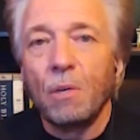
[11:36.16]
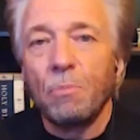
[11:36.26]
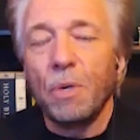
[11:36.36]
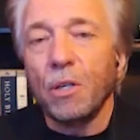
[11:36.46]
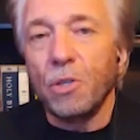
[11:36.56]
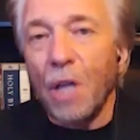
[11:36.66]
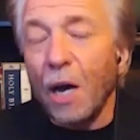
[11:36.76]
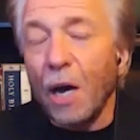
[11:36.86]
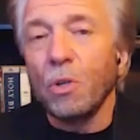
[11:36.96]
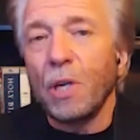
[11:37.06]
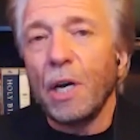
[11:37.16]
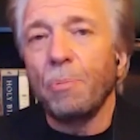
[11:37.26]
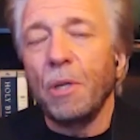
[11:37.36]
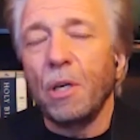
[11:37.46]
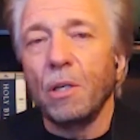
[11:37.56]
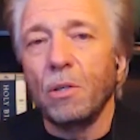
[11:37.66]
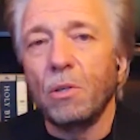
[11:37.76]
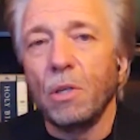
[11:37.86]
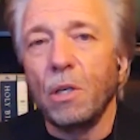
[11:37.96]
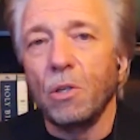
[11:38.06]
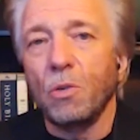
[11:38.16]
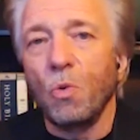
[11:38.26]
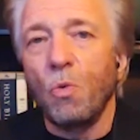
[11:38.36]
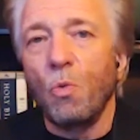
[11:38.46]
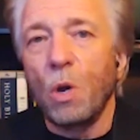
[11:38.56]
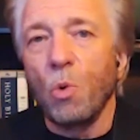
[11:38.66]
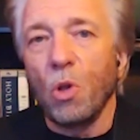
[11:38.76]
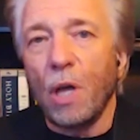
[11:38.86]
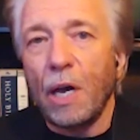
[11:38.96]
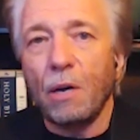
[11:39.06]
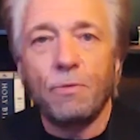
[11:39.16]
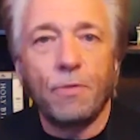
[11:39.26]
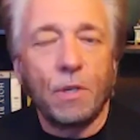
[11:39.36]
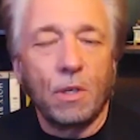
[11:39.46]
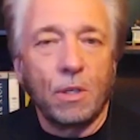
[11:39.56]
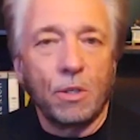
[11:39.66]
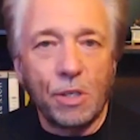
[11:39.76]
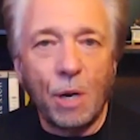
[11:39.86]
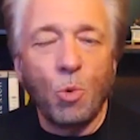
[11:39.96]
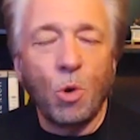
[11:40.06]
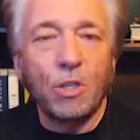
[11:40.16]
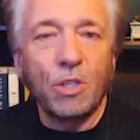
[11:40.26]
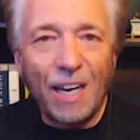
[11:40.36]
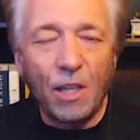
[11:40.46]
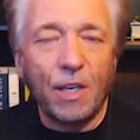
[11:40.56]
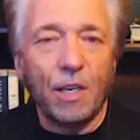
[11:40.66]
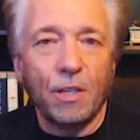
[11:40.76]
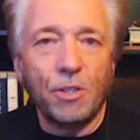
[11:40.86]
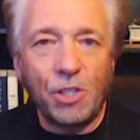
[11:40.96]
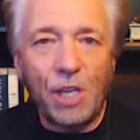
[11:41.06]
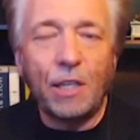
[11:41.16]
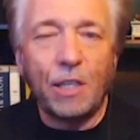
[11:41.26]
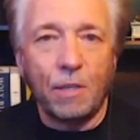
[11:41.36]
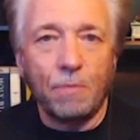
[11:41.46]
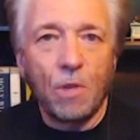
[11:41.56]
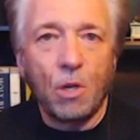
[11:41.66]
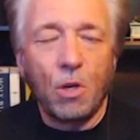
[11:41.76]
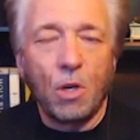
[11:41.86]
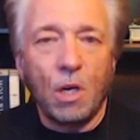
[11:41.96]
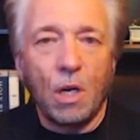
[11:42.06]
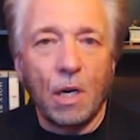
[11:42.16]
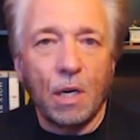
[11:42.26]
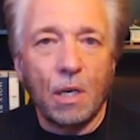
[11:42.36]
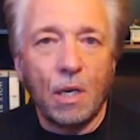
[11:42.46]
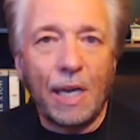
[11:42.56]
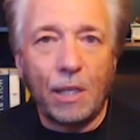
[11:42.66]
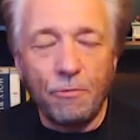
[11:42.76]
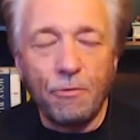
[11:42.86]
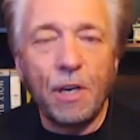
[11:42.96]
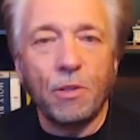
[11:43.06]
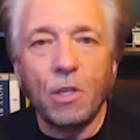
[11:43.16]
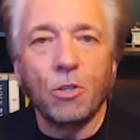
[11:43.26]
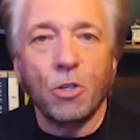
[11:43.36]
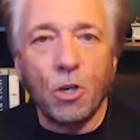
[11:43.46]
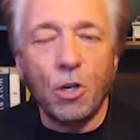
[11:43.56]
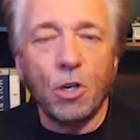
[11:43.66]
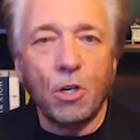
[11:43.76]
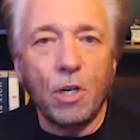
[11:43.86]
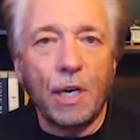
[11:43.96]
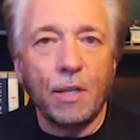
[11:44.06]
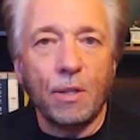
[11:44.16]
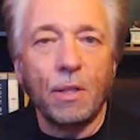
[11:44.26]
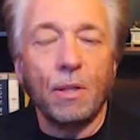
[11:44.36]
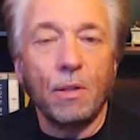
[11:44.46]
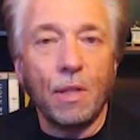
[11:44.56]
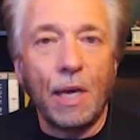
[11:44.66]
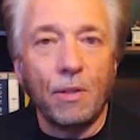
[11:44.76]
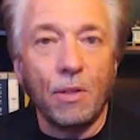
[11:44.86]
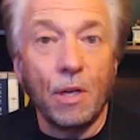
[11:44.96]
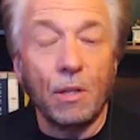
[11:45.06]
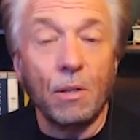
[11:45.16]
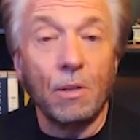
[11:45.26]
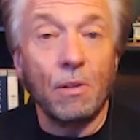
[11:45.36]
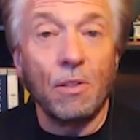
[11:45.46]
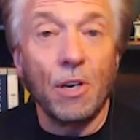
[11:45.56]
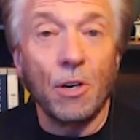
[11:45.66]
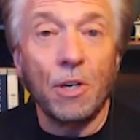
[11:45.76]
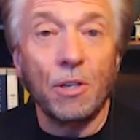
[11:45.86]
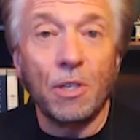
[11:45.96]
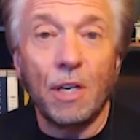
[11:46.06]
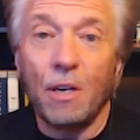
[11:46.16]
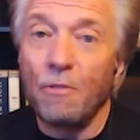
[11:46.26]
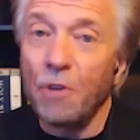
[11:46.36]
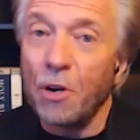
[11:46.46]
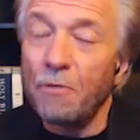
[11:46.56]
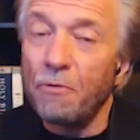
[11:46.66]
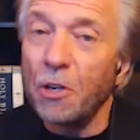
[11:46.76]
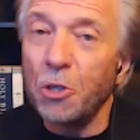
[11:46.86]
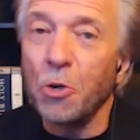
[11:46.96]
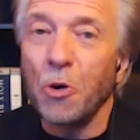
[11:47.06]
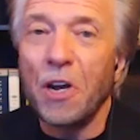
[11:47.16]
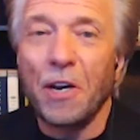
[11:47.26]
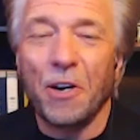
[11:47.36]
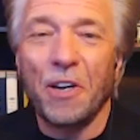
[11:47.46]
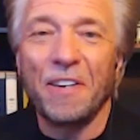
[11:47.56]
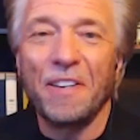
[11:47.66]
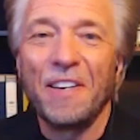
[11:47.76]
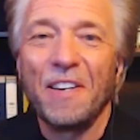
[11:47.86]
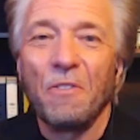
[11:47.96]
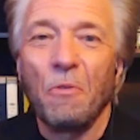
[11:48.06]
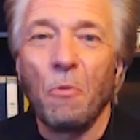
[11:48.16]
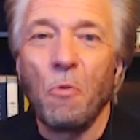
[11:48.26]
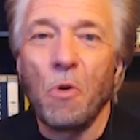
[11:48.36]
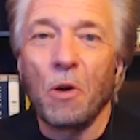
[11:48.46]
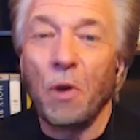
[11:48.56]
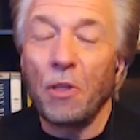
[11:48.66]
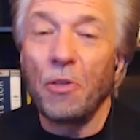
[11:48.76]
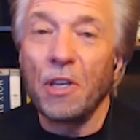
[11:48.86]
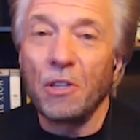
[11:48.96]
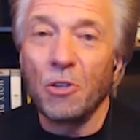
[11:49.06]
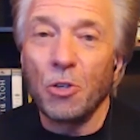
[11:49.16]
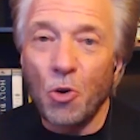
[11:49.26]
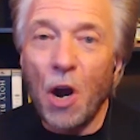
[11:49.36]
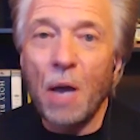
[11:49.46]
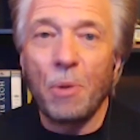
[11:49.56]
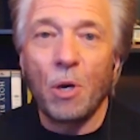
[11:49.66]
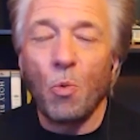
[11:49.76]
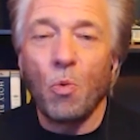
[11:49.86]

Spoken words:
Because now what's happening is we will have someone telling us, stating an event that has occurred, and then there is a very fuzzy gray area where rather than describing